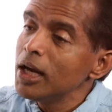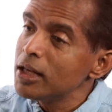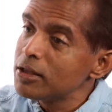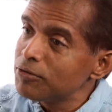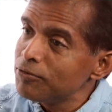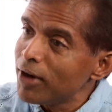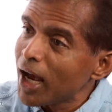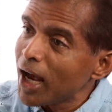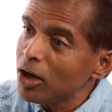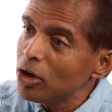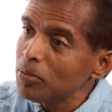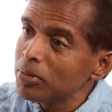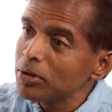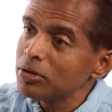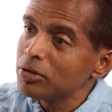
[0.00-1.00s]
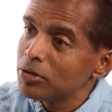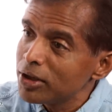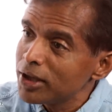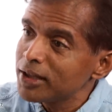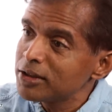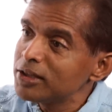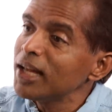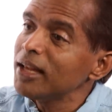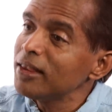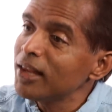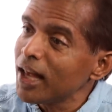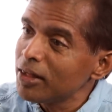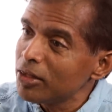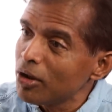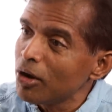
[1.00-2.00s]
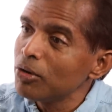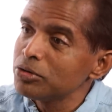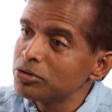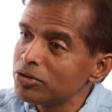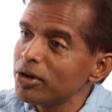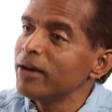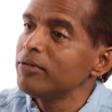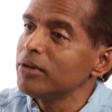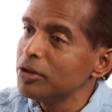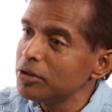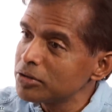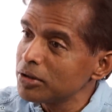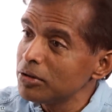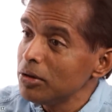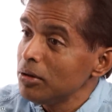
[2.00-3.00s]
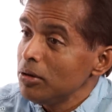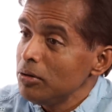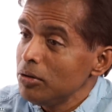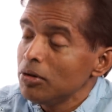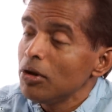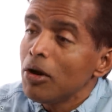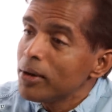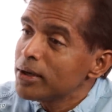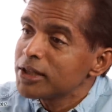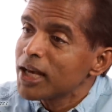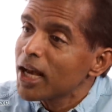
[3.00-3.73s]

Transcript: it's valuable to the extent that those revenues, you, you know